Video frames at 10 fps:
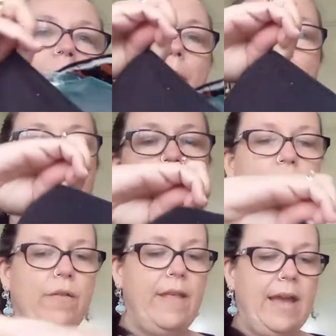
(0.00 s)
more
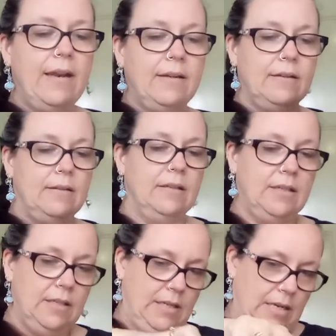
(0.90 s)
on that.
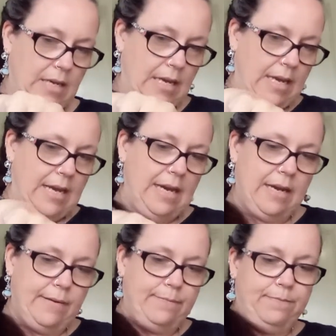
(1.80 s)

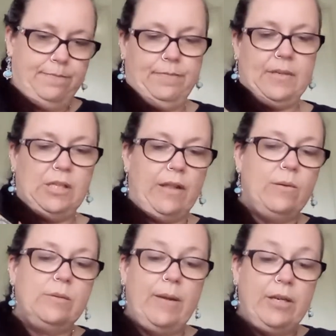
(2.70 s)
So that was my